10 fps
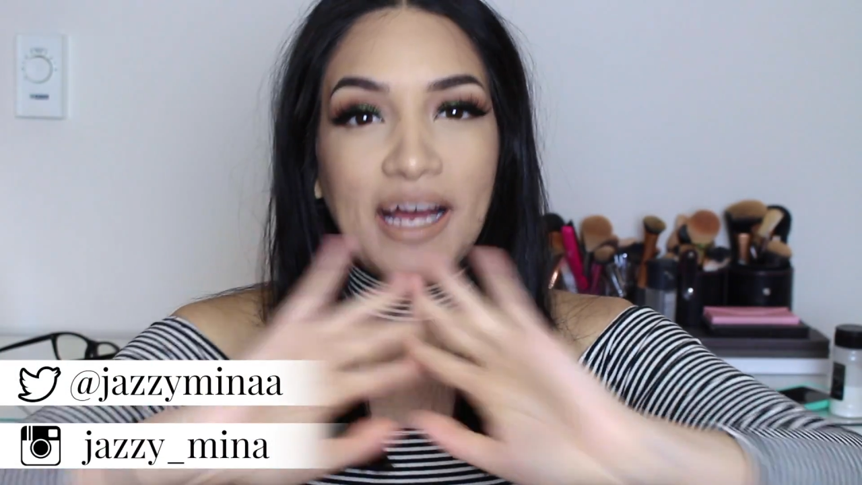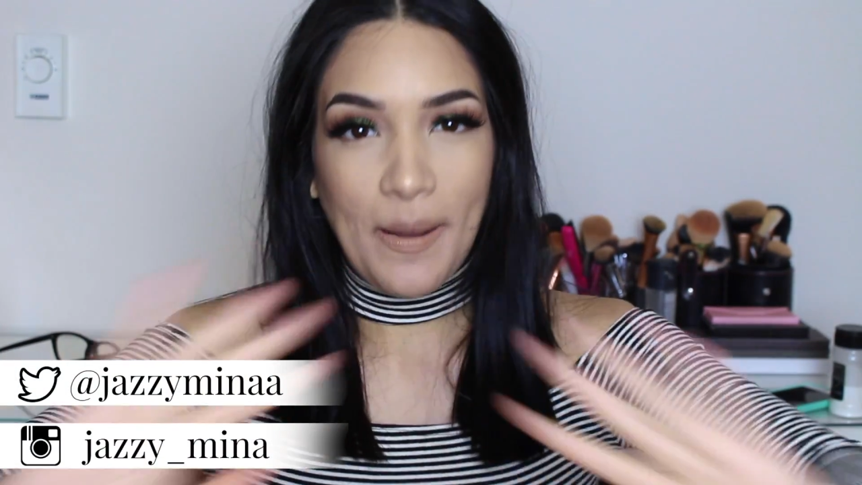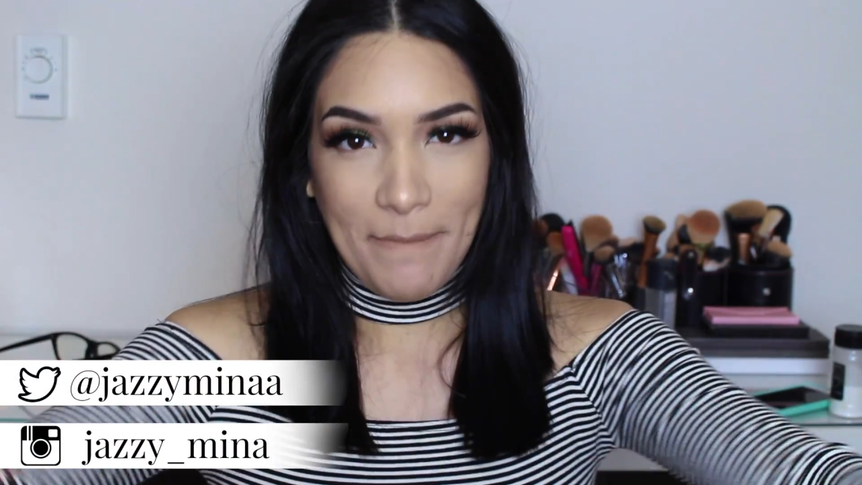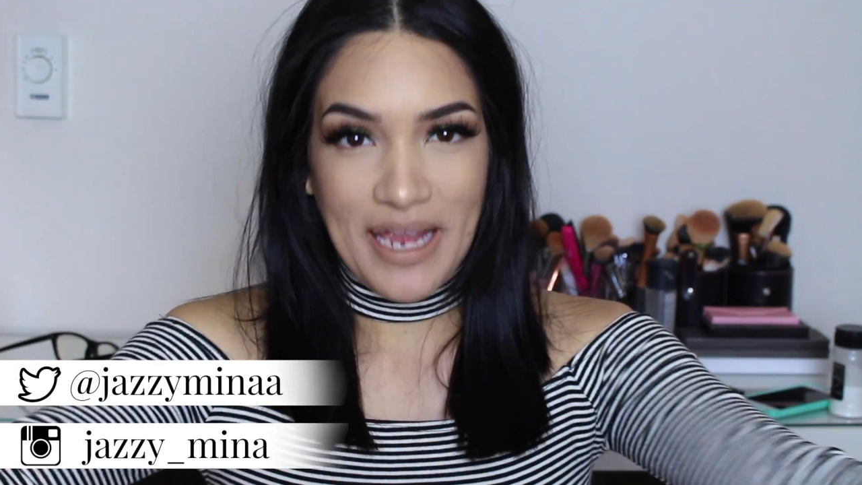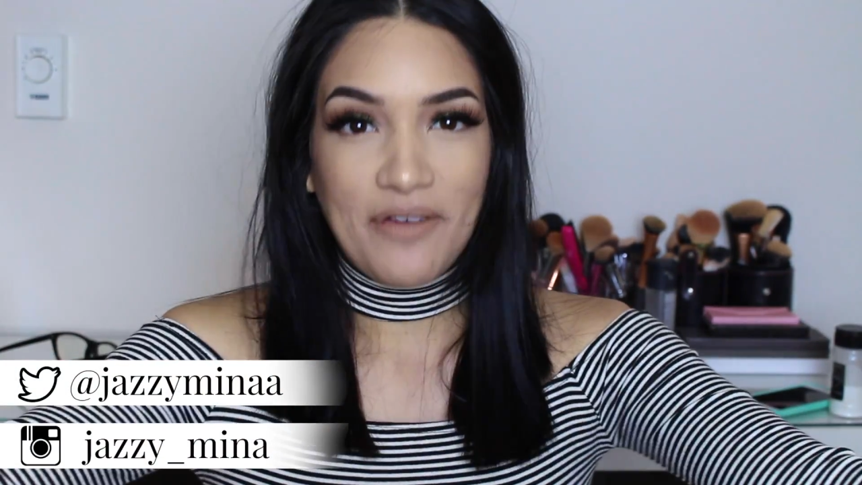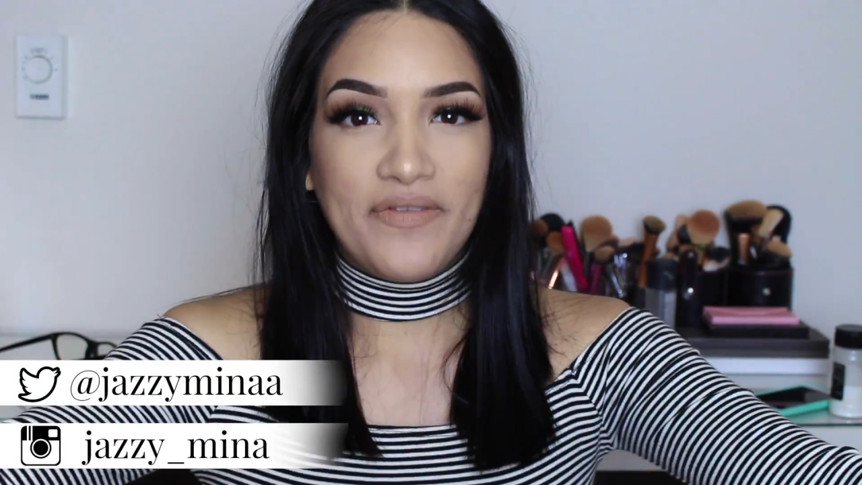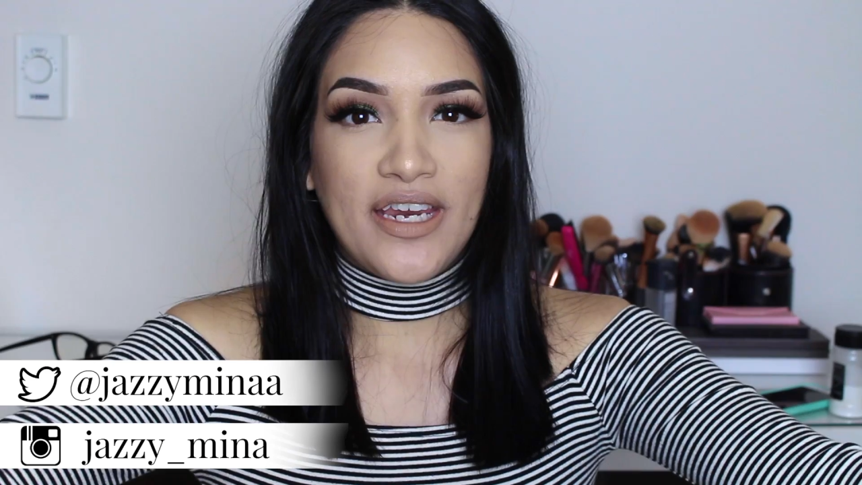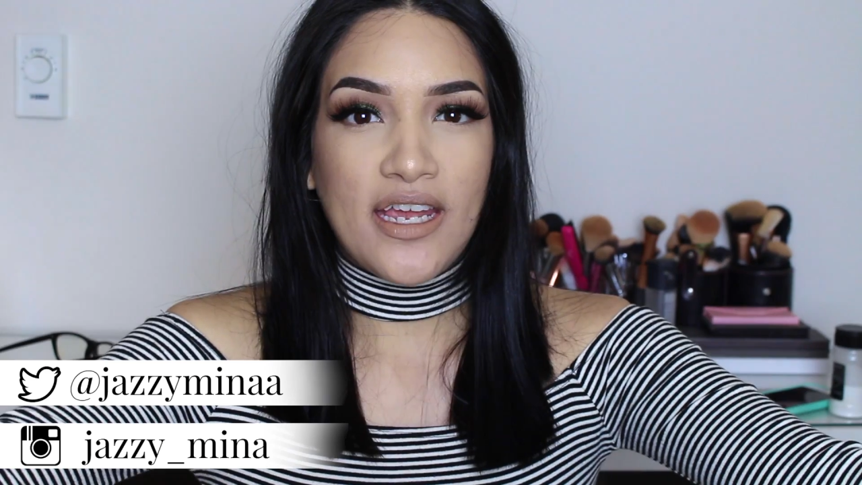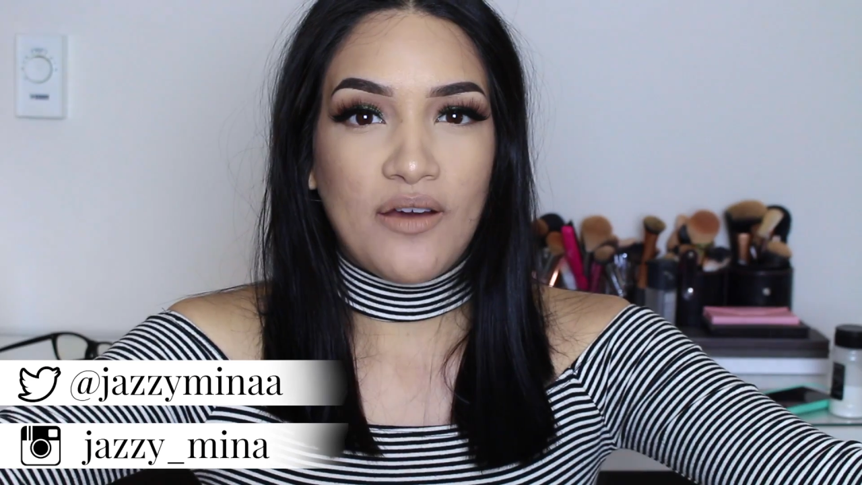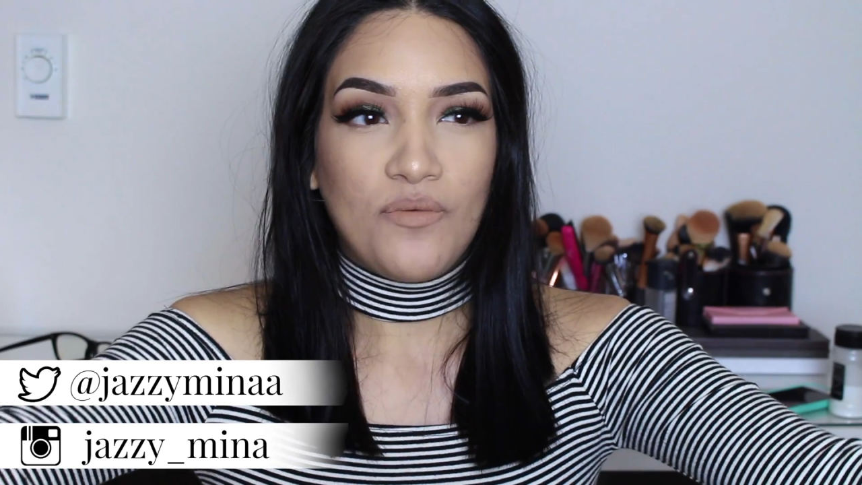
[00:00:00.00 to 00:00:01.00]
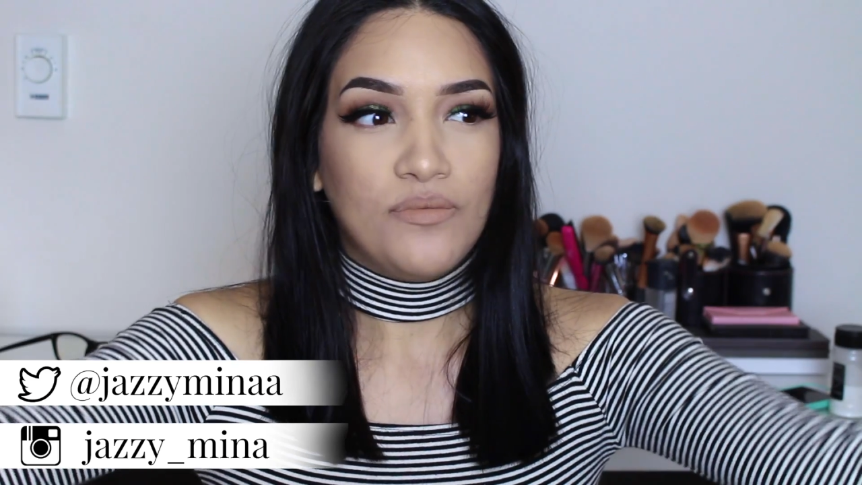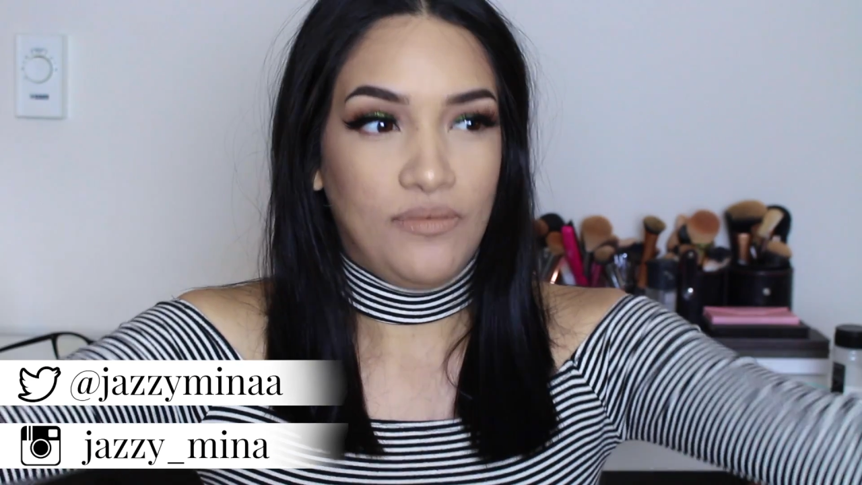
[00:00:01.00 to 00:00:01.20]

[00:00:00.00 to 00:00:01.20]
a makeup video.